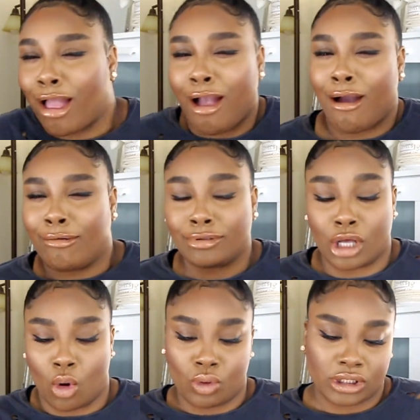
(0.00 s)
I don't
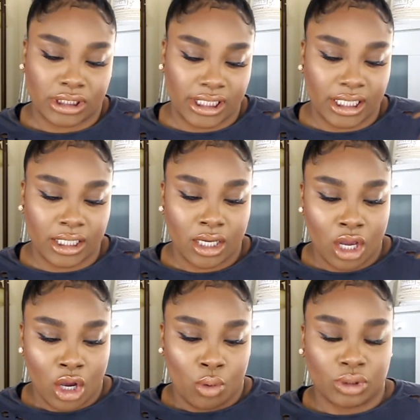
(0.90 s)
know, we'll see
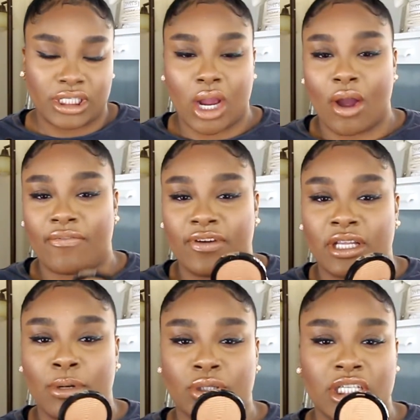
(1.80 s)
how I feel
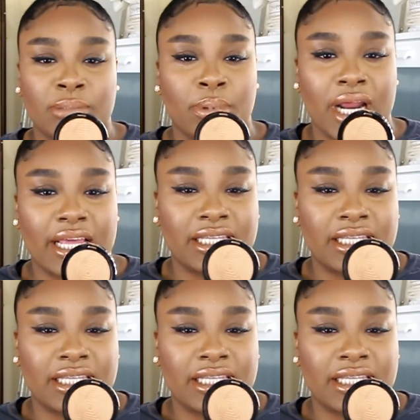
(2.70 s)
about this, but I